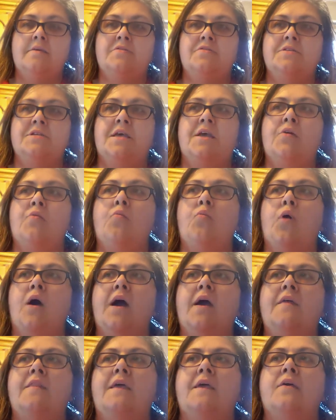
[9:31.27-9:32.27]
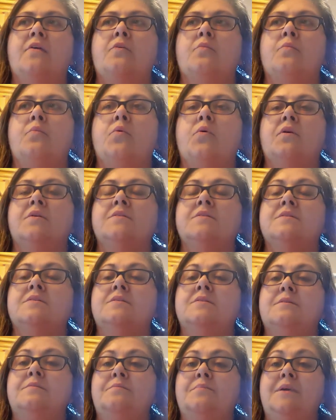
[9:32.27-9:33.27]
They're saying why they are important
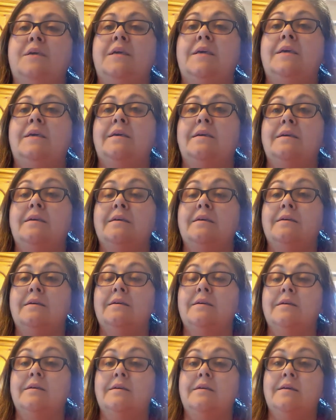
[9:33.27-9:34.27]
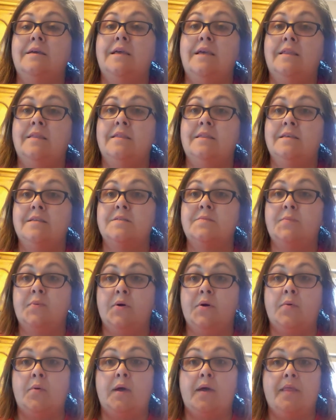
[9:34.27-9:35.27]
to be in this
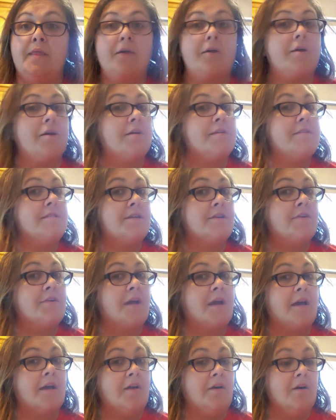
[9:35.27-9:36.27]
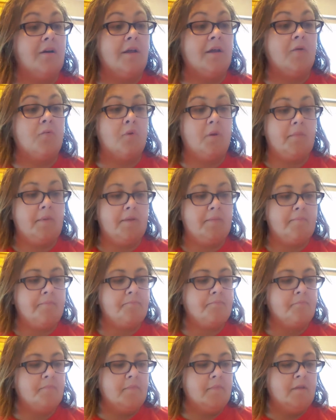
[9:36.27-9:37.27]
book, why they're considered iconic women.
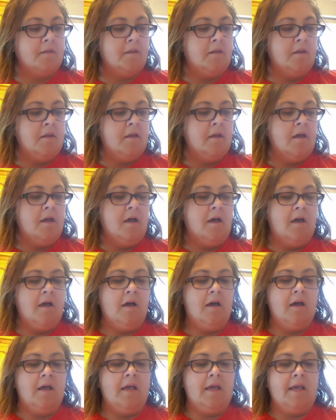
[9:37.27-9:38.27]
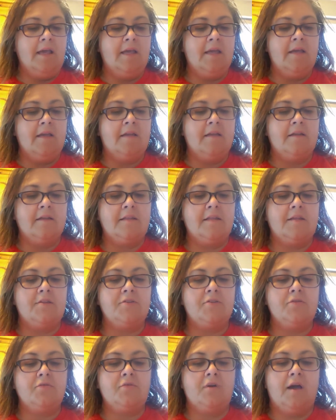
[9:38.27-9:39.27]
And they
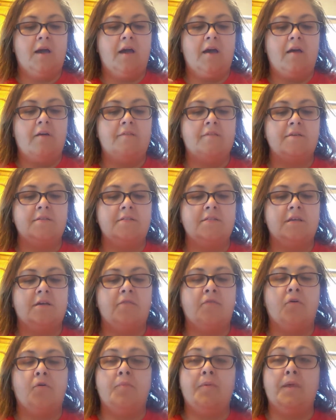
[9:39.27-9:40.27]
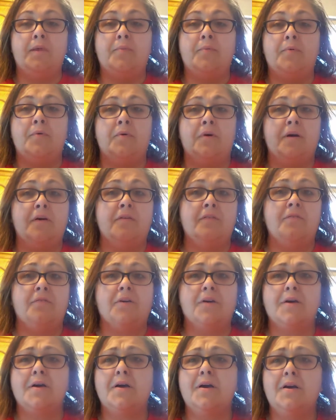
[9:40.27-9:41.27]
do have several people of
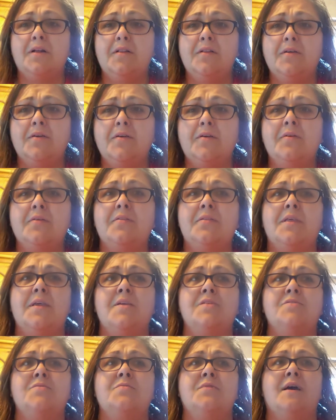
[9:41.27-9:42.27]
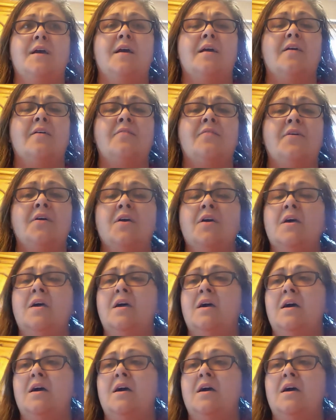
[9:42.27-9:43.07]
color. They do have